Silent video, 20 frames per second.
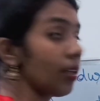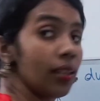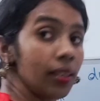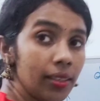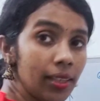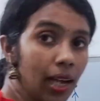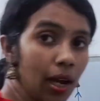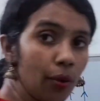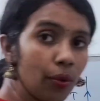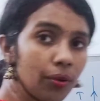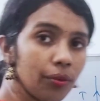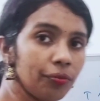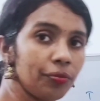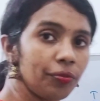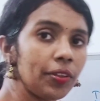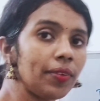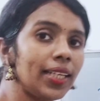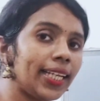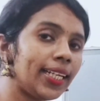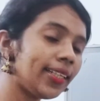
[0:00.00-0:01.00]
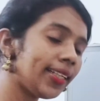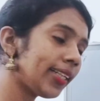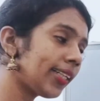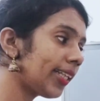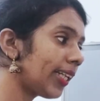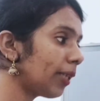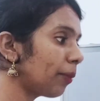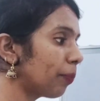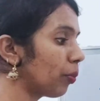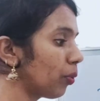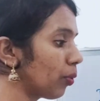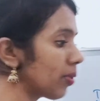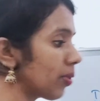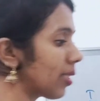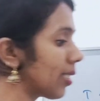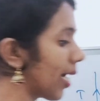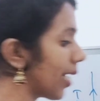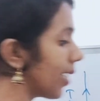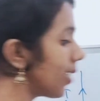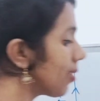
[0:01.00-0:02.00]
Now we'll integrate both
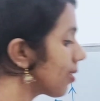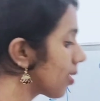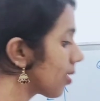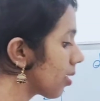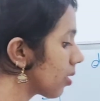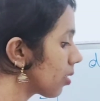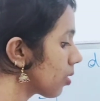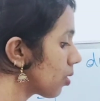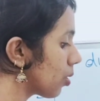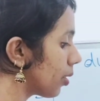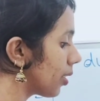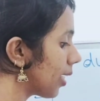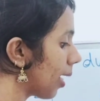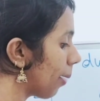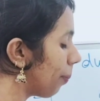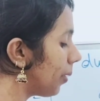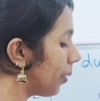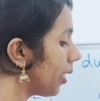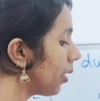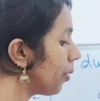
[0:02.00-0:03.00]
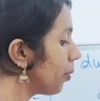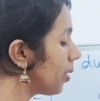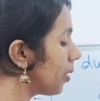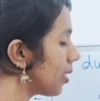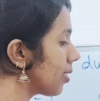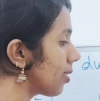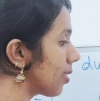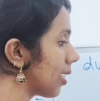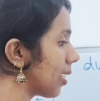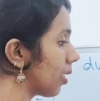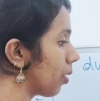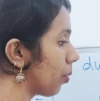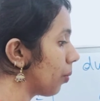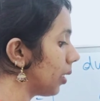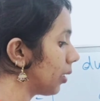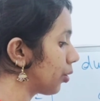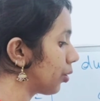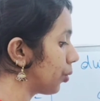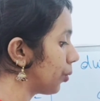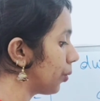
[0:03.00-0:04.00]
sides. So W is
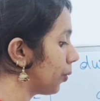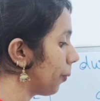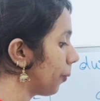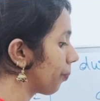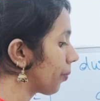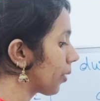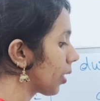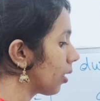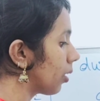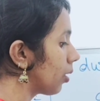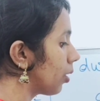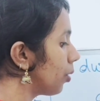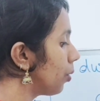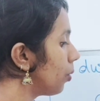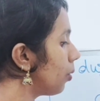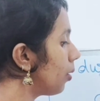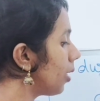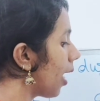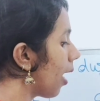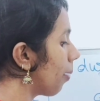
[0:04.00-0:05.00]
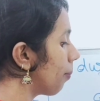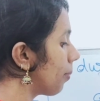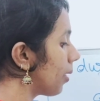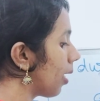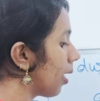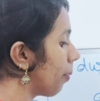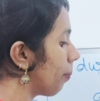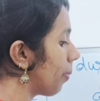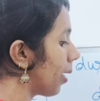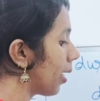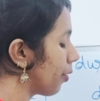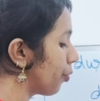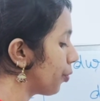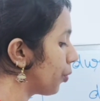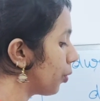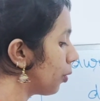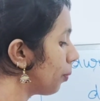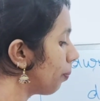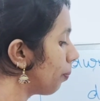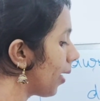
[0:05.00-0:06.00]
equal to q lambda by
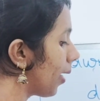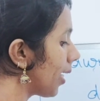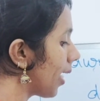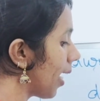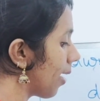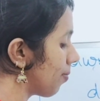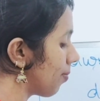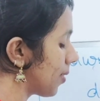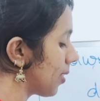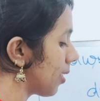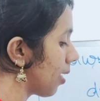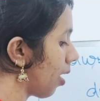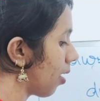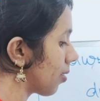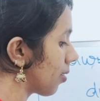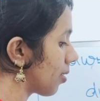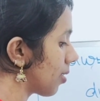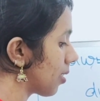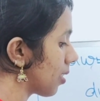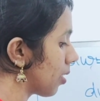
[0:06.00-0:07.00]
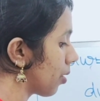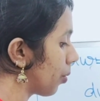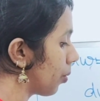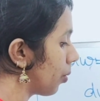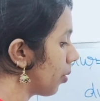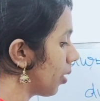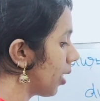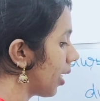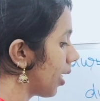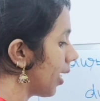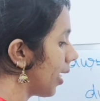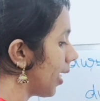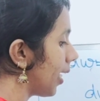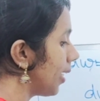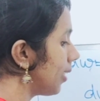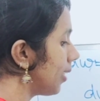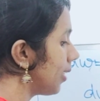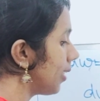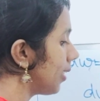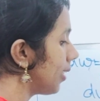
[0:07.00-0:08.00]
4 pi epsilon 0
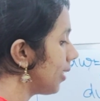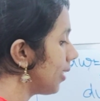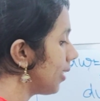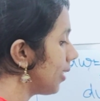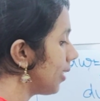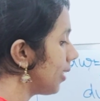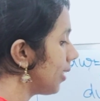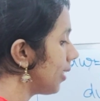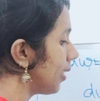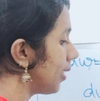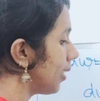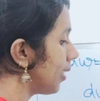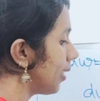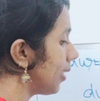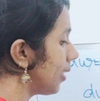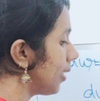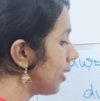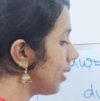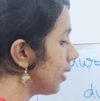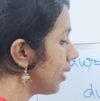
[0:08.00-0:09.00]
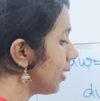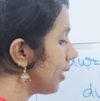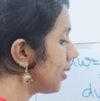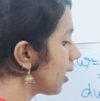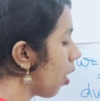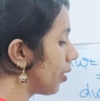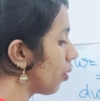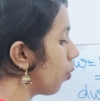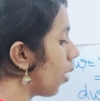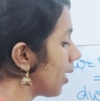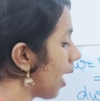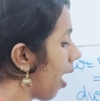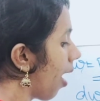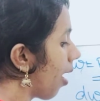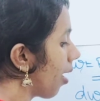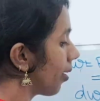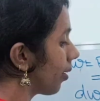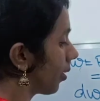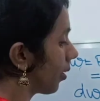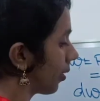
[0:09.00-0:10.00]
in by
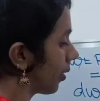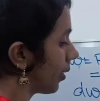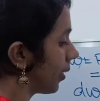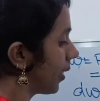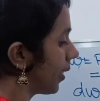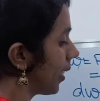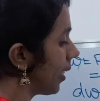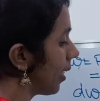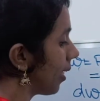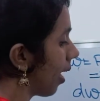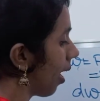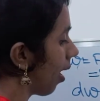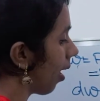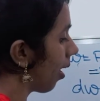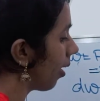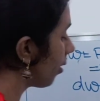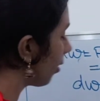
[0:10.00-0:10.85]
r dr,